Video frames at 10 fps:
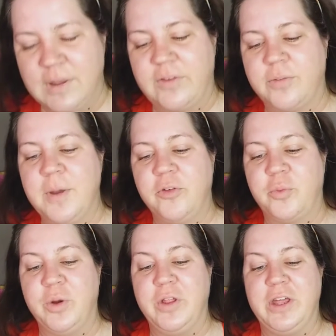
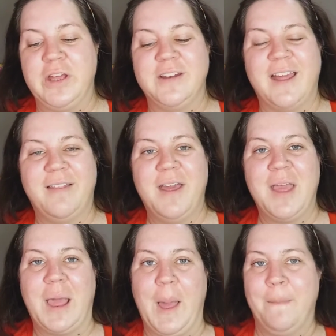Smells really good. Not
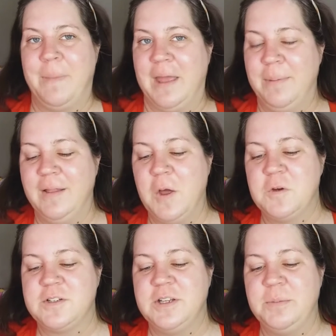like a baby
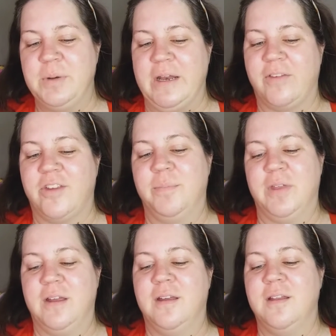lotion, but it's
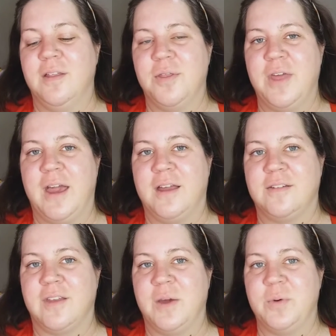something
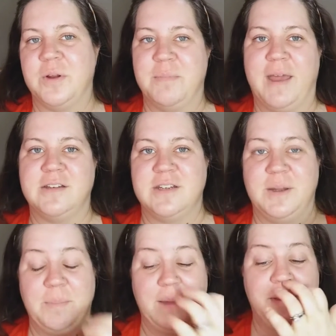that I would imagine
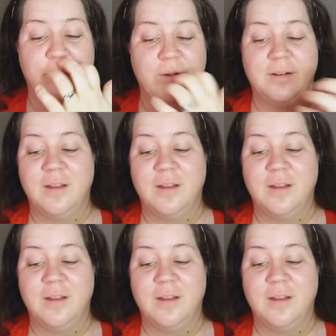a baby